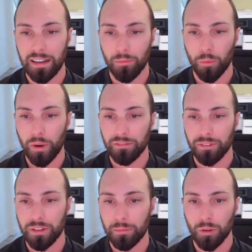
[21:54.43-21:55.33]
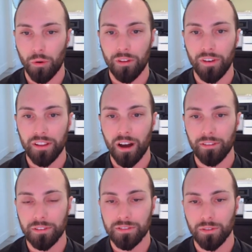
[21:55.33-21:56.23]
and we're waiting for them to qualify the
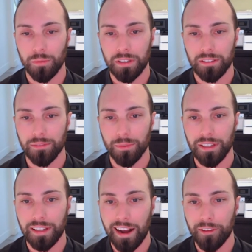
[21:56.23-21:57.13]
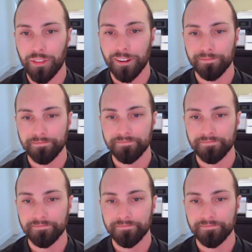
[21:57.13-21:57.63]
offering so that we can get out there.